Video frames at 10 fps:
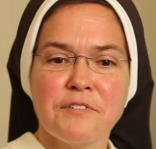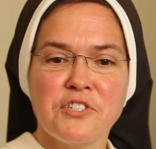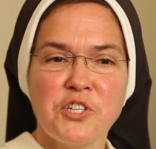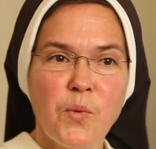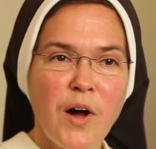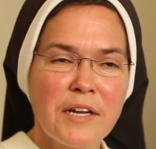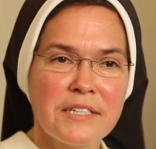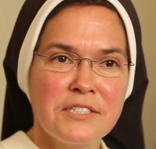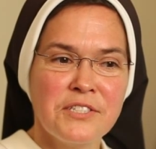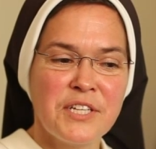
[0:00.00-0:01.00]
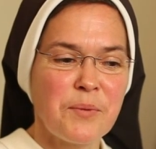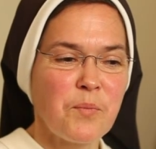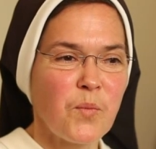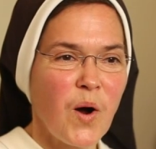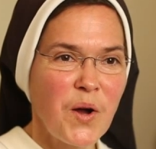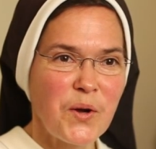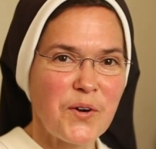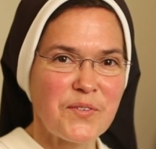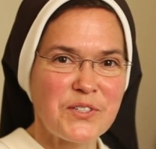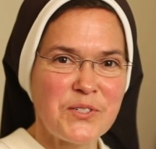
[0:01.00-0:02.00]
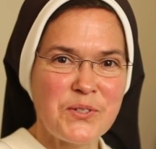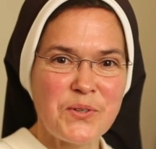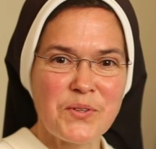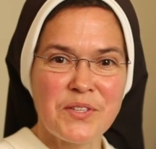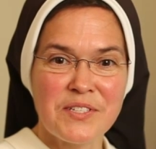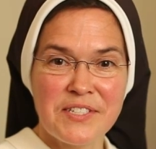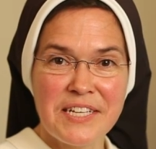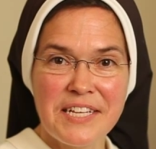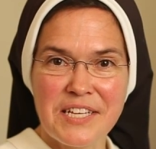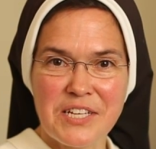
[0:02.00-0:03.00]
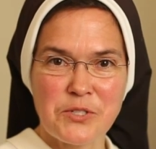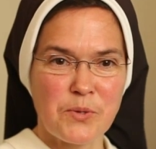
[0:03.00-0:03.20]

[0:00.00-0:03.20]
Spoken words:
and she watched him walk over to the zinnias,